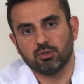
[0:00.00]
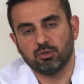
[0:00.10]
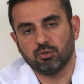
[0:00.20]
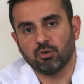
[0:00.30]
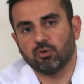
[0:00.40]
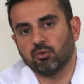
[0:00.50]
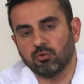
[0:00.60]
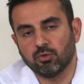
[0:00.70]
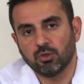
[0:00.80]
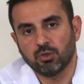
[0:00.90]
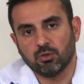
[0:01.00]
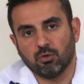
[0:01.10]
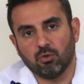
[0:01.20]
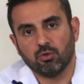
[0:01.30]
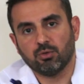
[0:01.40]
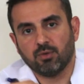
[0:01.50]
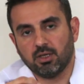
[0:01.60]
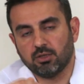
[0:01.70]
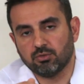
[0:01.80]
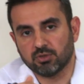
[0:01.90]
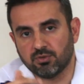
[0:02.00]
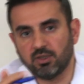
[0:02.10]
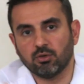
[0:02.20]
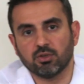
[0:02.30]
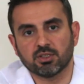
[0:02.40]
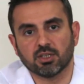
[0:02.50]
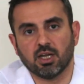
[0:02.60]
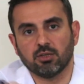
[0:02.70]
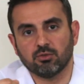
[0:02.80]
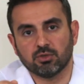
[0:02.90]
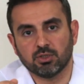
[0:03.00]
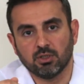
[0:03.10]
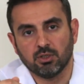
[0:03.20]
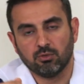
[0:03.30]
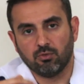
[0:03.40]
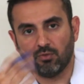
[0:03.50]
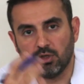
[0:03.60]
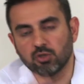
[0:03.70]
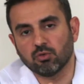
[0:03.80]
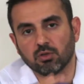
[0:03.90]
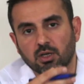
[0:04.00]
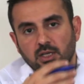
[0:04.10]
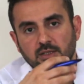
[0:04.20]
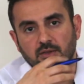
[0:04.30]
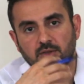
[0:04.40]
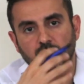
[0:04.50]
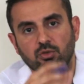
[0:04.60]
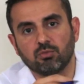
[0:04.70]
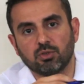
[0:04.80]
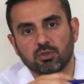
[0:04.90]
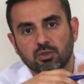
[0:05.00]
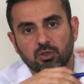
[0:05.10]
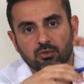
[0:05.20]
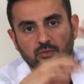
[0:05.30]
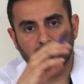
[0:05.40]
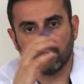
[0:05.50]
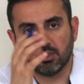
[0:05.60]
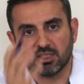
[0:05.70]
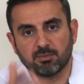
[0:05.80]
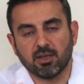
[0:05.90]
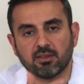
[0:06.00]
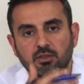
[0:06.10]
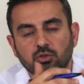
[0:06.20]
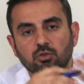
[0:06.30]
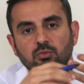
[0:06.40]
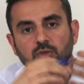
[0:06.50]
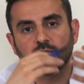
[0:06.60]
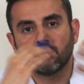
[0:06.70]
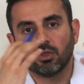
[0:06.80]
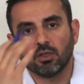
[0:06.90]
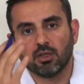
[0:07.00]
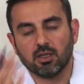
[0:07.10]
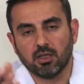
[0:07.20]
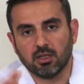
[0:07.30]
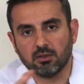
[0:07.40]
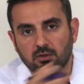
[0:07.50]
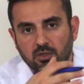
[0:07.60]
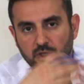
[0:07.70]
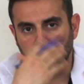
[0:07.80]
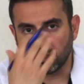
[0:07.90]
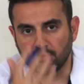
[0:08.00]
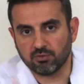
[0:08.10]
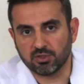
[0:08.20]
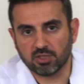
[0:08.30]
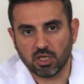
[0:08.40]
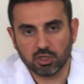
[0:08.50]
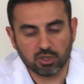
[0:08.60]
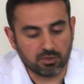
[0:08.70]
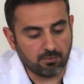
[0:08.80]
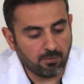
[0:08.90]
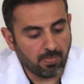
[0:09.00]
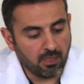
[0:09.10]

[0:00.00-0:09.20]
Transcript: to go all the way to sphenoid sinus, to visualize the tumor, to inspect the tumor, and achieve resection.